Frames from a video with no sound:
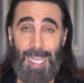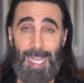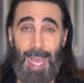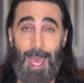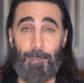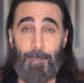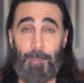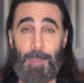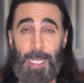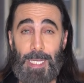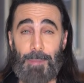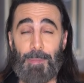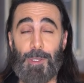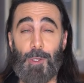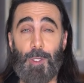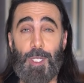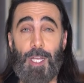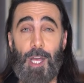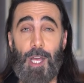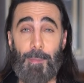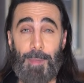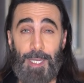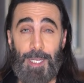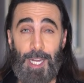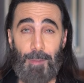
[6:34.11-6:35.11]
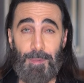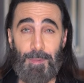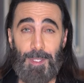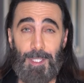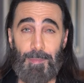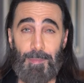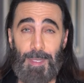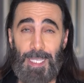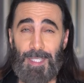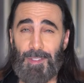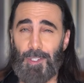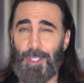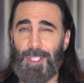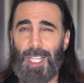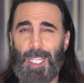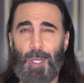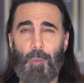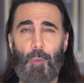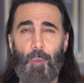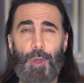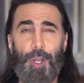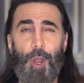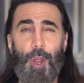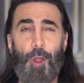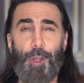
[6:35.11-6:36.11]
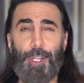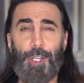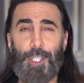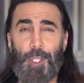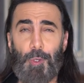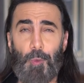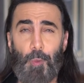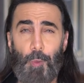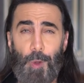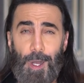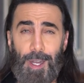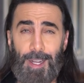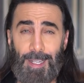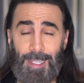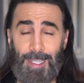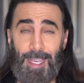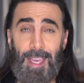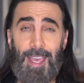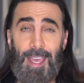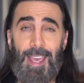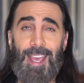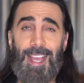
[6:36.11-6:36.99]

I had people coming up to me. They're like, what are you wearing?